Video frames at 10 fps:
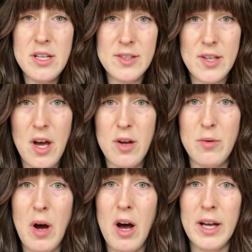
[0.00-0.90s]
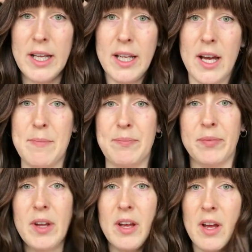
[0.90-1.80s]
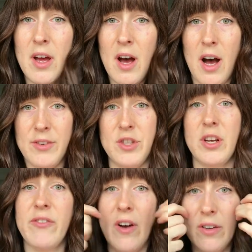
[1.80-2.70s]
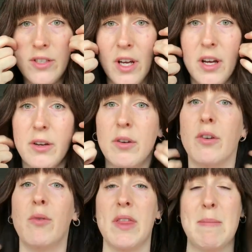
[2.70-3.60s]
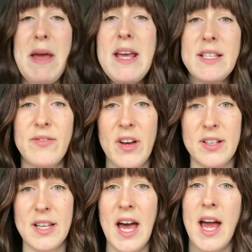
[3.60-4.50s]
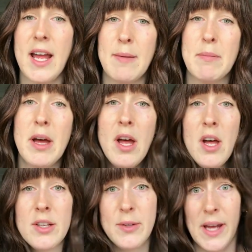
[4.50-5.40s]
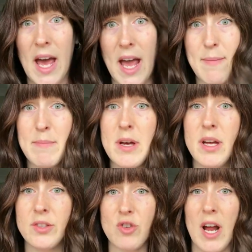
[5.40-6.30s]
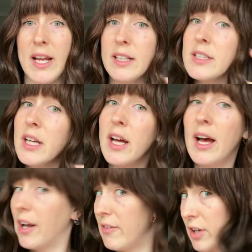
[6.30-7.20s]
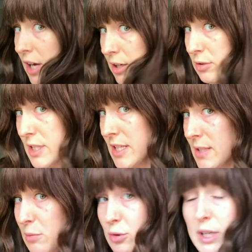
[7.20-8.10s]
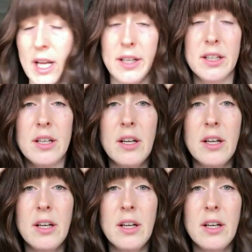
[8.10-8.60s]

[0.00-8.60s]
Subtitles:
So I took a photo of when the piece first came. So it came straight, and I've curled it this morning.